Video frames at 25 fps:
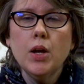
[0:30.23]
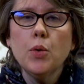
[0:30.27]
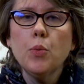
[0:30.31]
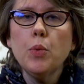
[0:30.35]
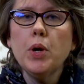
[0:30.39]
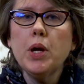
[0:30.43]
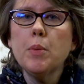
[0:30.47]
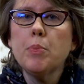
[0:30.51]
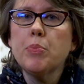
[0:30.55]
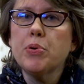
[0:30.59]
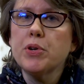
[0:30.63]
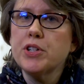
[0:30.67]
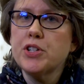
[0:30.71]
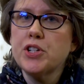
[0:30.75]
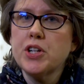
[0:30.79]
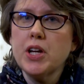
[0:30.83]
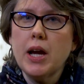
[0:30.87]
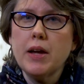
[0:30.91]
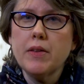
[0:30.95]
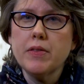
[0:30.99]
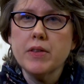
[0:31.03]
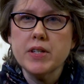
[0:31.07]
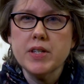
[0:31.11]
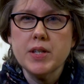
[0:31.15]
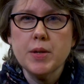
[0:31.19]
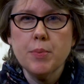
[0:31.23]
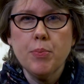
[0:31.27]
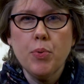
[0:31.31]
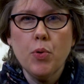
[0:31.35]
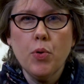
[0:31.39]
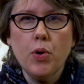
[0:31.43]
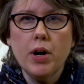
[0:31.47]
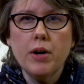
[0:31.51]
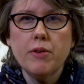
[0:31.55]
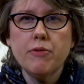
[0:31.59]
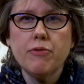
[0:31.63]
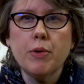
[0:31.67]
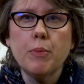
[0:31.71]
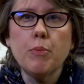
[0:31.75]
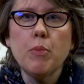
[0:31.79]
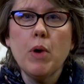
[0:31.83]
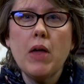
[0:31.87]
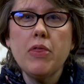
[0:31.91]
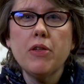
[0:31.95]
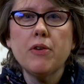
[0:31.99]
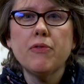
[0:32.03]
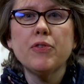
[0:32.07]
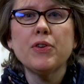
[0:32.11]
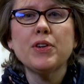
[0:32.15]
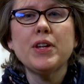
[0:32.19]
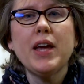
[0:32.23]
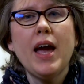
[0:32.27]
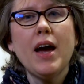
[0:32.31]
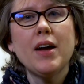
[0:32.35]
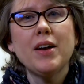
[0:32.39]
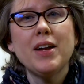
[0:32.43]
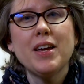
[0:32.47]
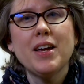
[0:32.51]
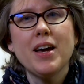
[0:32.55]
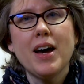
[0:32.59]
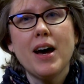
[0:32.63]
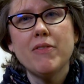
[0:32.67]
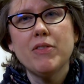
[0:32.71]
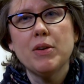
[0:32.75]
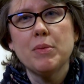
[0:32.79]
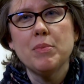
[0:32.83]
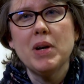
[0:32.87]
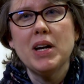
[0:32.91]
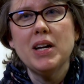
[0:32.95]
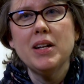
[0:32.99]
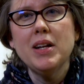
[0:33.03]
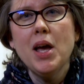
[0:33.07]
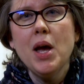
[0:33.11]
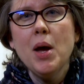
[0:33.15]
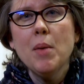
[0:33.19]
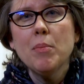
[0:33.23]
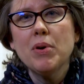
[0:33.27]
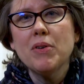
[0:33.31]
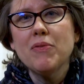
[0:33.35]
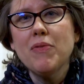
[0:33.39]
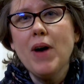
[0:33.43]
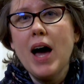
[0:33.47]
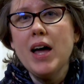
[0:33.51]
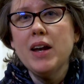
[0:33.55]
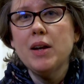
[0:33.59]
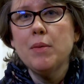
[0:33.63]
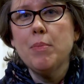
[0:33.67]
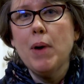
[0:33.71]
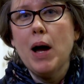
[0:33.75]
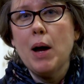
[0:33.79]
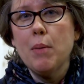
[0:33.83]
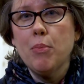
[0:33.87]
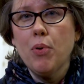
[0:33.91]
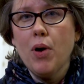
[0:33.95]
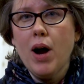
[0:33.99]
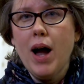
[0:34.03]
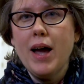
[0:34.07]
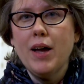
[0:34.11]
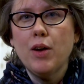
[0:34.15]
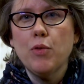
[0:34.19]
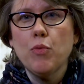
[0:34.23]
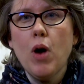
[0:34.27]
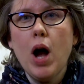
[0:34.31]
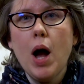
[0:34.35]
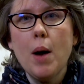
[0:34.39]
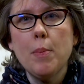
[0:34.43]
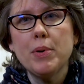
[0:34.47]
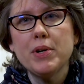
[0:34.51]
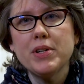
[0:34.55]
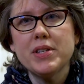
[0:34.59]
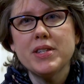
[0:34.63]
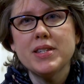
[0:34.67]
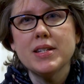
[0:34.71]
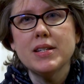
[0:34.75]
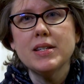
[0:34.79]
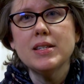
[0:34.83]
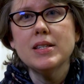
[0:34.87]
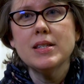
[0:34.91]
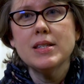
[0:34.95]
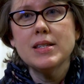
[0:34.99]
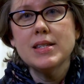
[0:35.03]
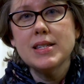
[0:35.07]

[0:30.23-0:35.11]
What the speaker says: We appreciate the support from Rutherford County government provided by Brian Robertson,